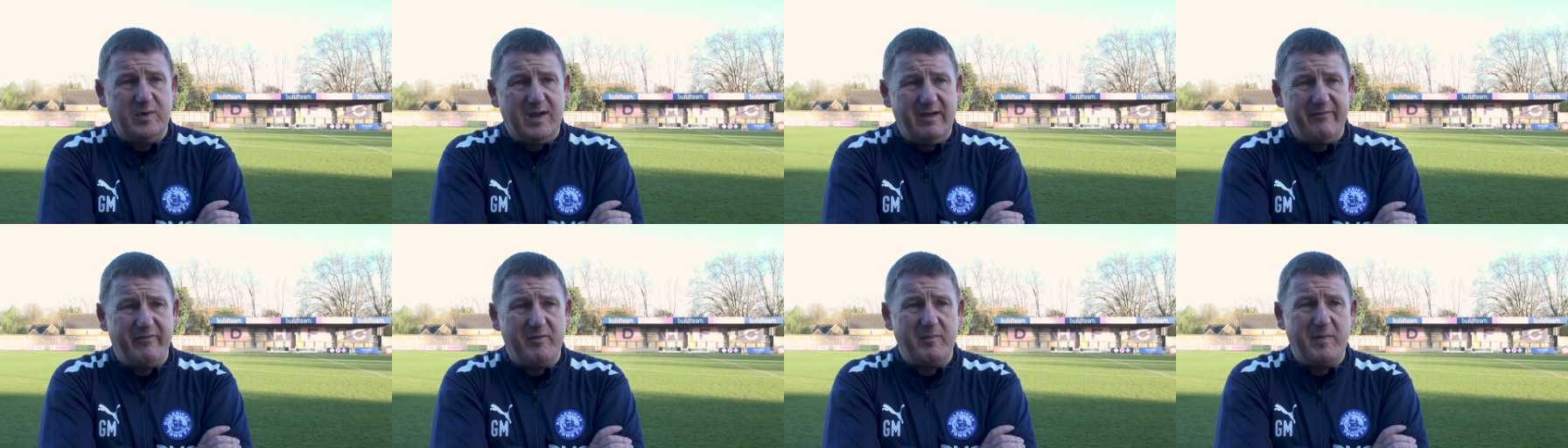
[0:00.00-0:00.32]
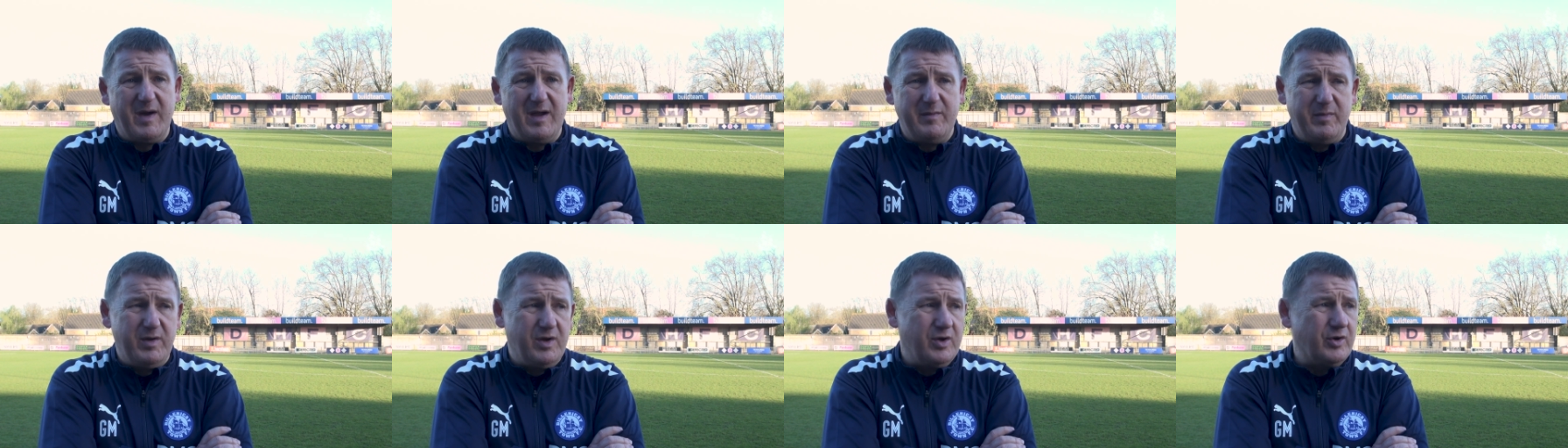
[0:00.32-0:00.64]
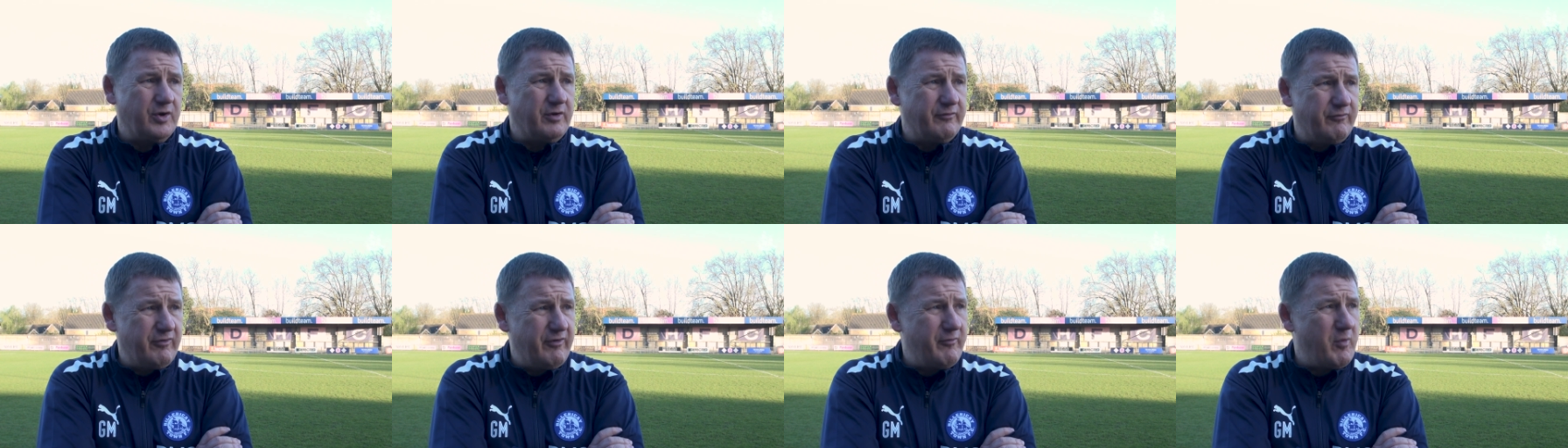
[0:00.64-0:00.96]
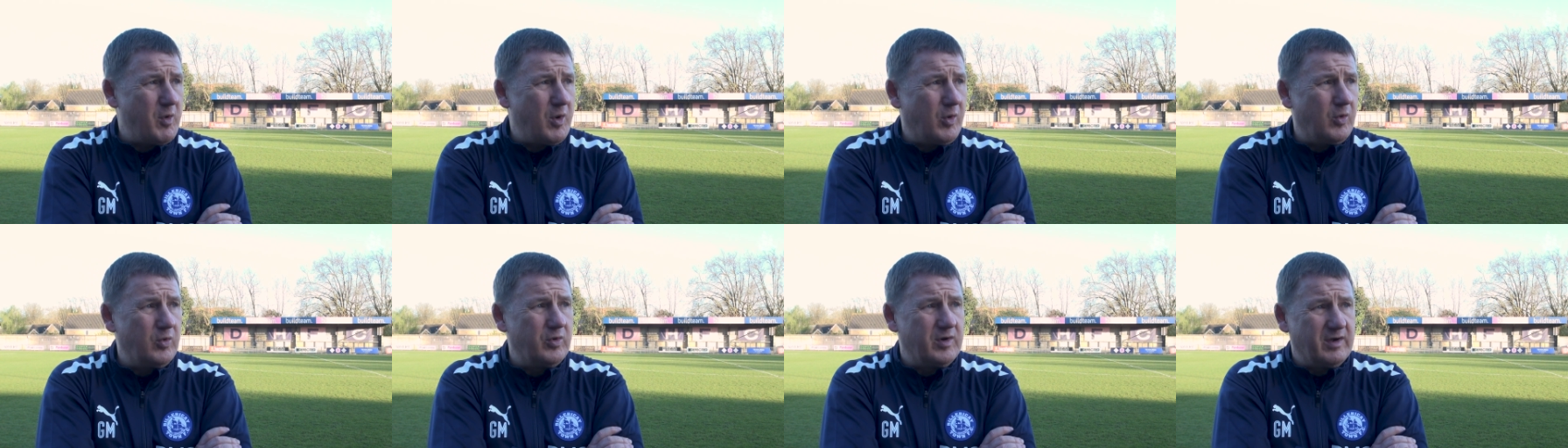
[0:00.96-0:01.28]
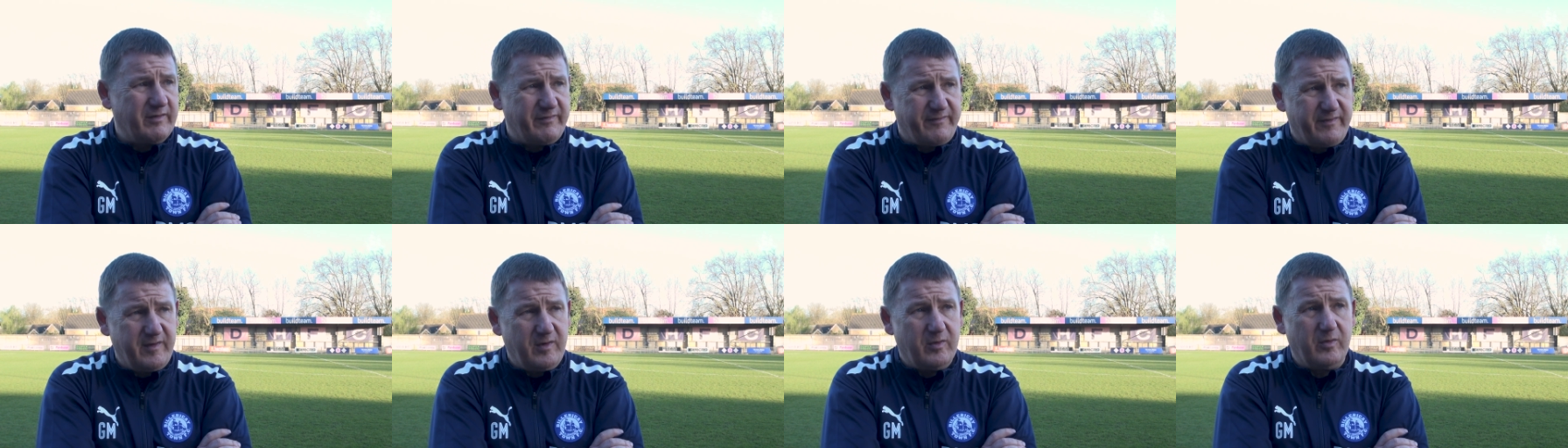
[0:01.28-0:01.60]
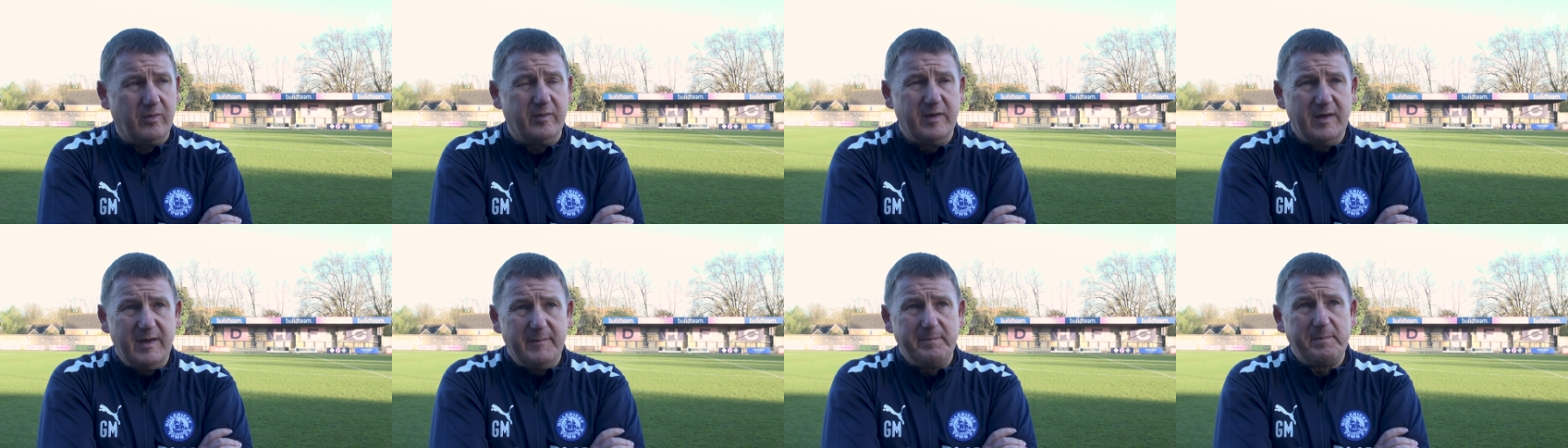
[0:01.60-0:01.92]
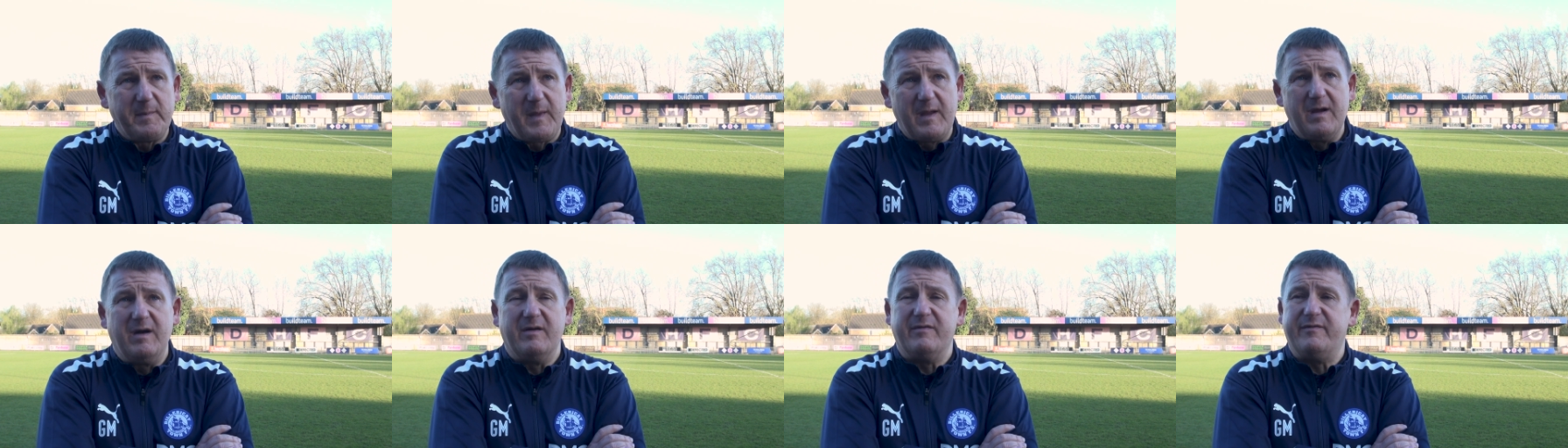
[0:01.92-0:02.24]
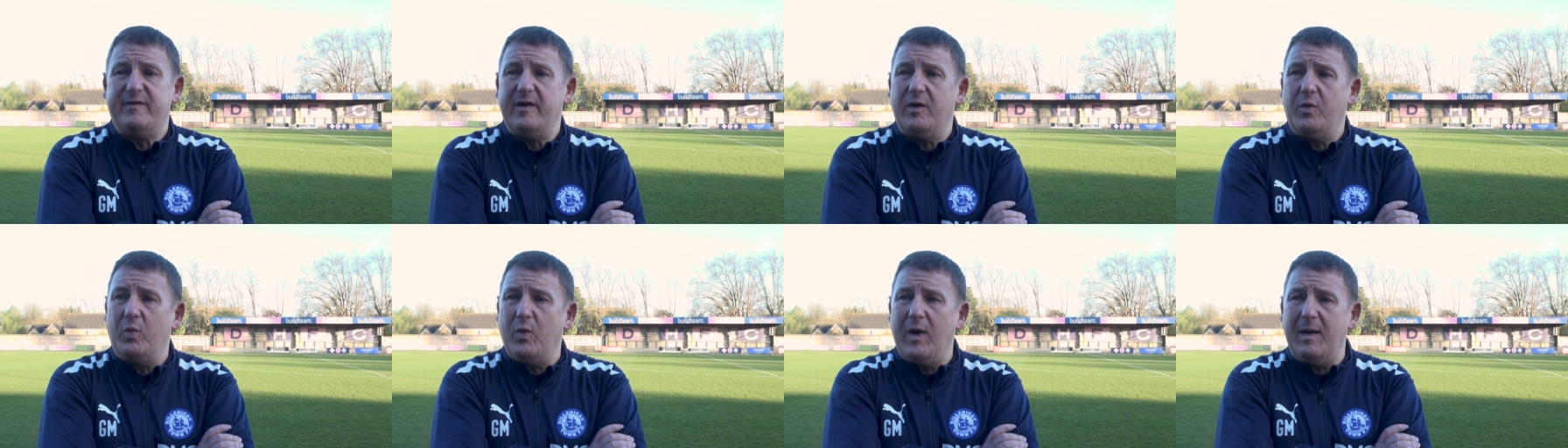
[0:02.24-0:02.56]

We haven't maybe got the reward. I felt